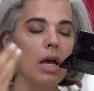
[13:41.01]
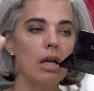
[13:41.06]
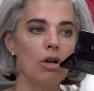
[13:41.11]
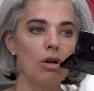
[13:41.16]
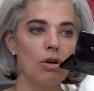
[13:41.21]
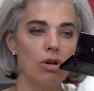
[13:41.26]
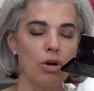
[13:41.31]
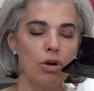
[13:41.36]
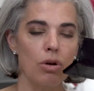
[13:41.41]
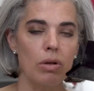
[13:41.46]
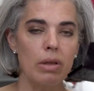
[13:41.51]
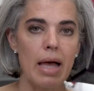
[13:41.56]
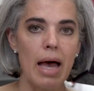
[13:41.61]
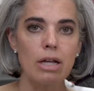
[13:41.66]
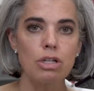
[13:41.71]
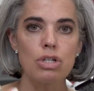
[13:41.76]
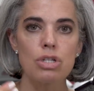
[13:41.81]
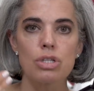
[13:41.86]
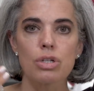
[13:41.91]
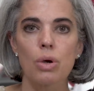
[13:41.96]
you know your
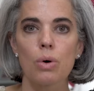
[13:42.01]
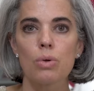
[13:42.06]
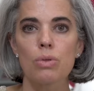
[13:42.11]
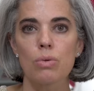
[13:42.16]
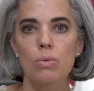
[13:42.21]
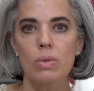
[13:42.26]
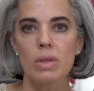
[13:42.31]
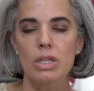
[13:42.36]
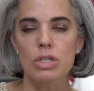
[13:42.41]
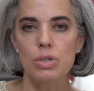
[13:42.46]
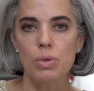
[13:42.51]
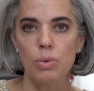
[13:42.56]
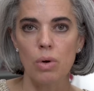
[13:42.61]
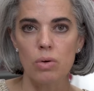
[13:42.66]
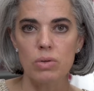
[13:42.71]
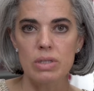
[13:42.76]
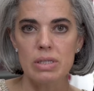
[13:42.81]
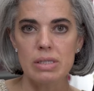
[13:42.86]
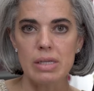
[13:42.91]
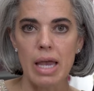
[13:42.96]
lashes go through these
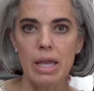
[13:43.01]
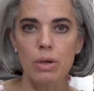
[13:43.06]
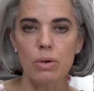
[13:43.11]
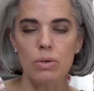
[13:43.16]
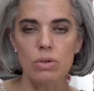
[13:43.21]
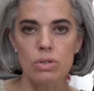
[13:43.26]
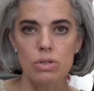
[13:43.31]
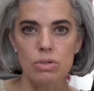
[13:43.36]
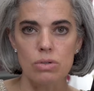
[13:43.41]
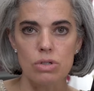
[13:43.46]
growth cycles.